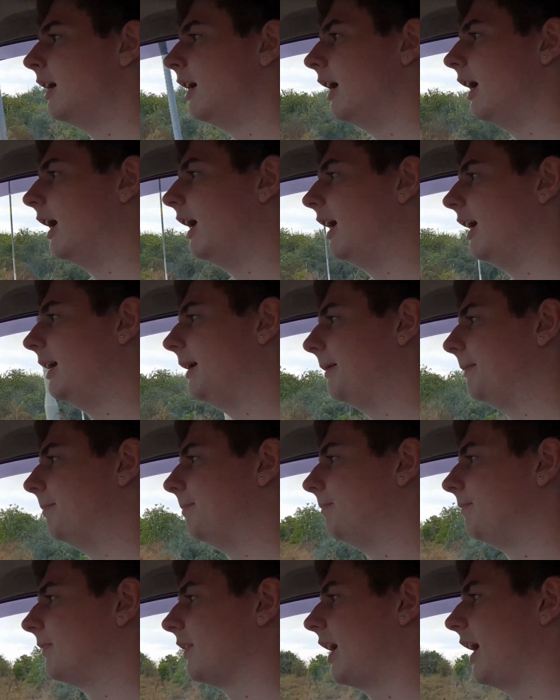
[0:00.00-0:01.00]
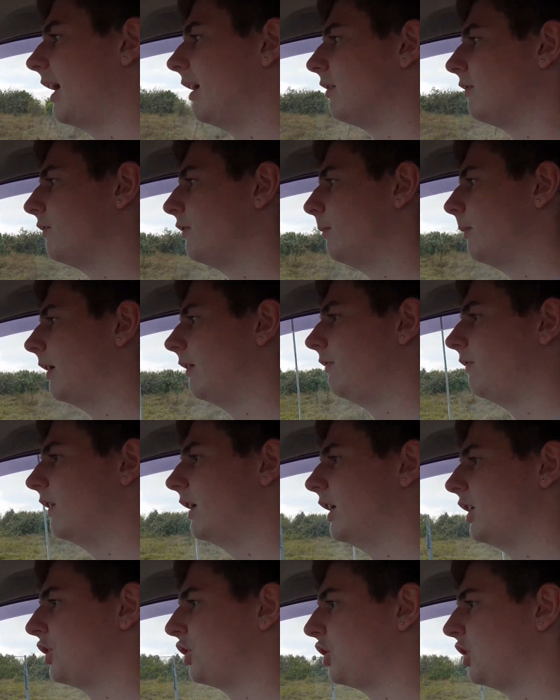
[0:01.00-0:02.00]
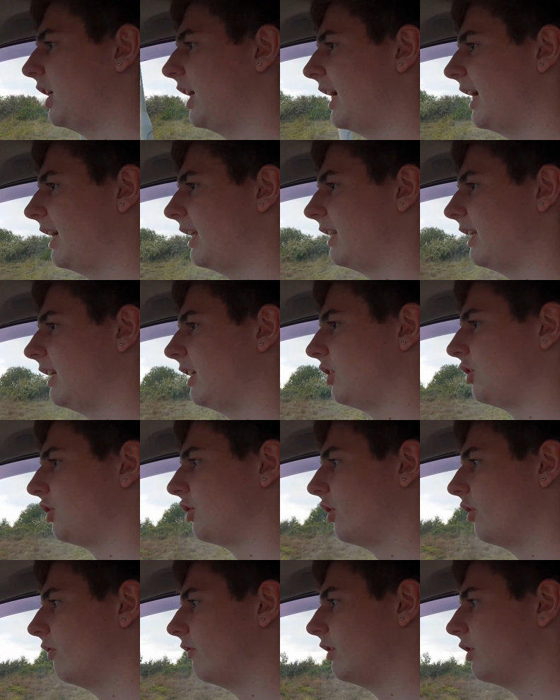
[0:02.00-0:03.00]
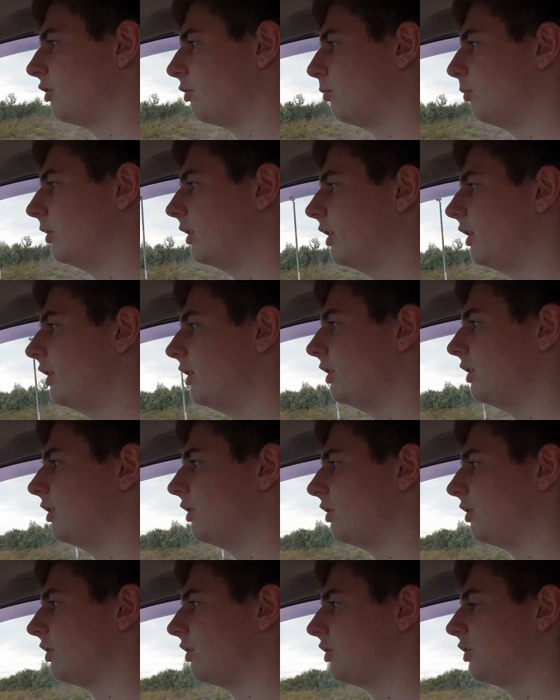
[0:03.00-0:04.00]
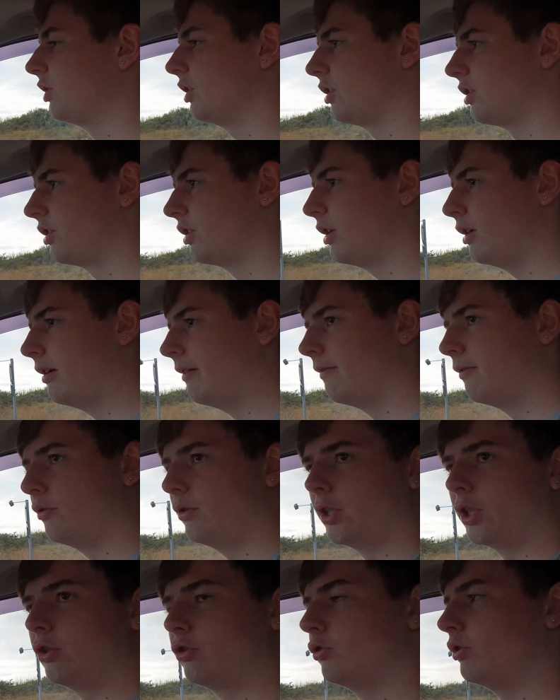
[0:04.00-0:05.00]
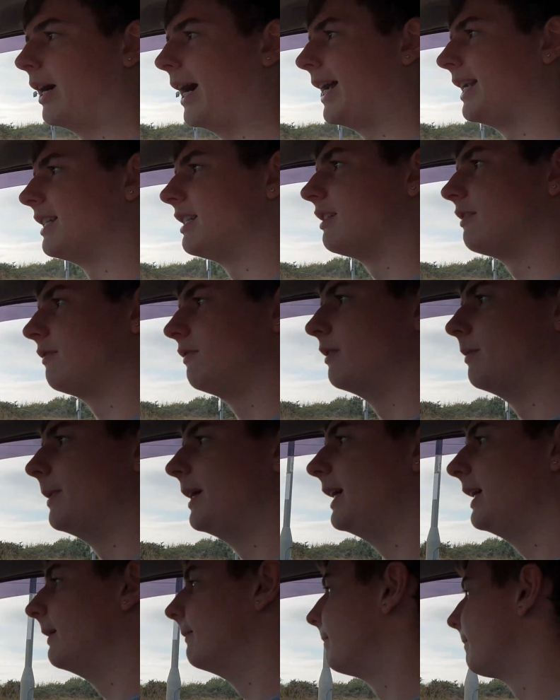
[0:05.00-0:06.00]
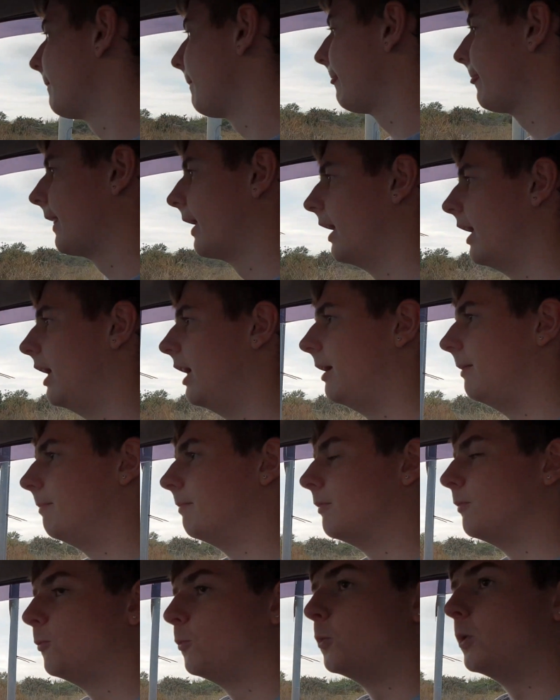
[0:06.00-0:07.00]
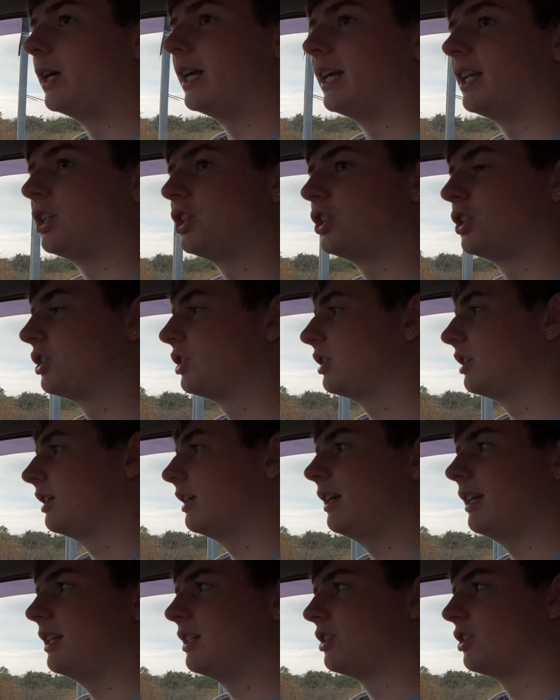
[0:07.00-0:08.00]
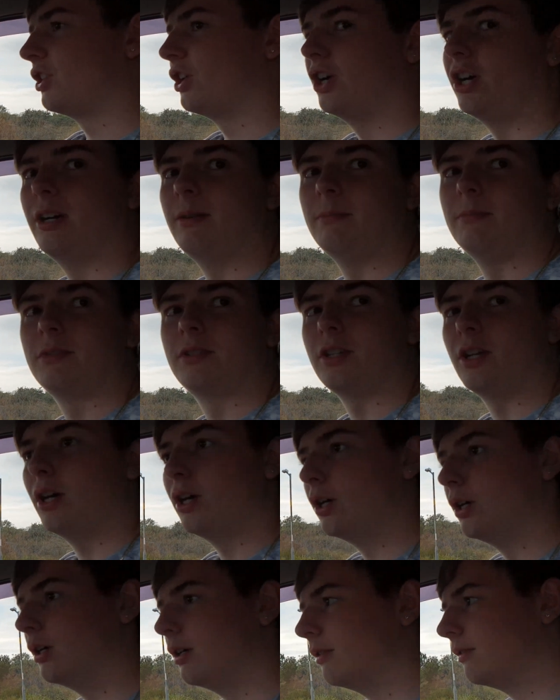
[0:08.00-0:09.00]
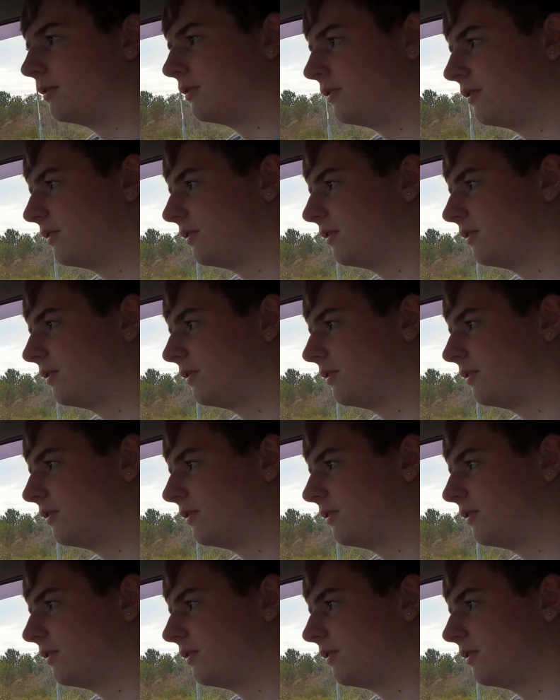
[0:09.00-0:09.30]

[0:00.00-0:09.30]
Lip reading: And for my first year, the insurance was just over £1,000 for me, which in terms of